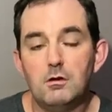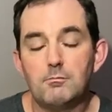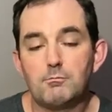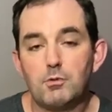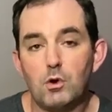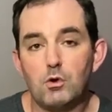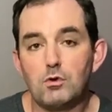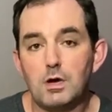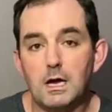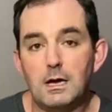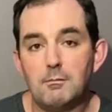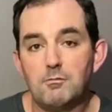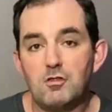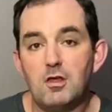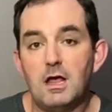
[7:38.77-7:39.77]

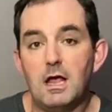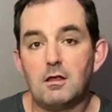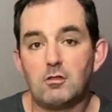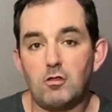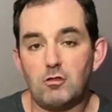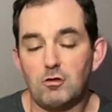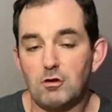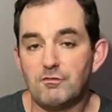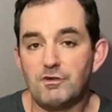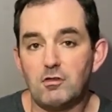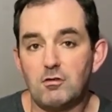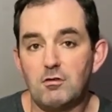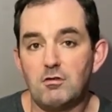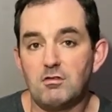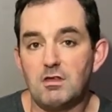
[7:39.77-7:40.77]
programs, and
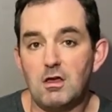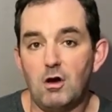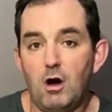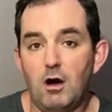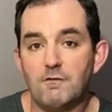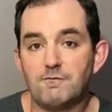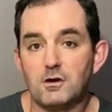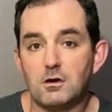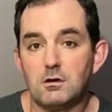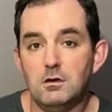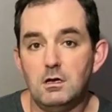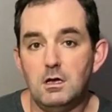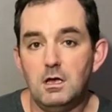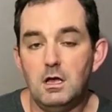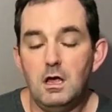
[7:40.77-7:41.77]
services they offer
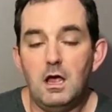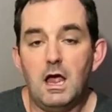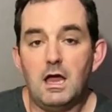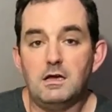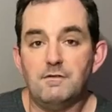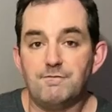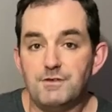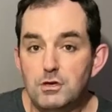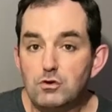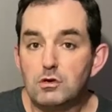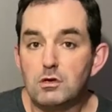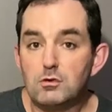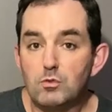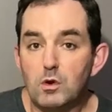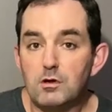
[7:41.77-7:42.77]
and a few
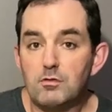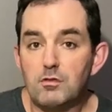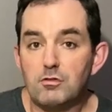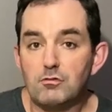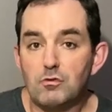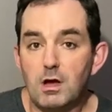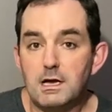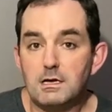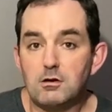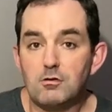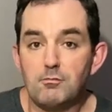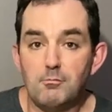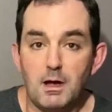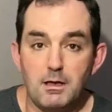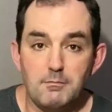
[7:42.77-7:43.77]
good words in the right ears
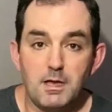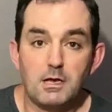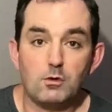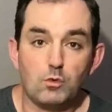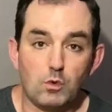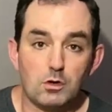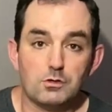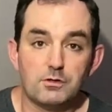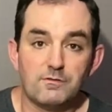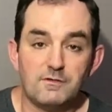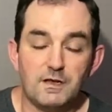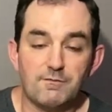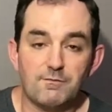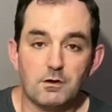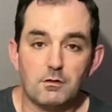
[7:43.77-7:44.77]
might make a world of
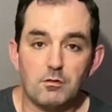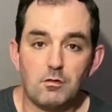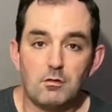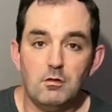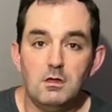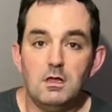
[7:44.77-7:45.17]
difference.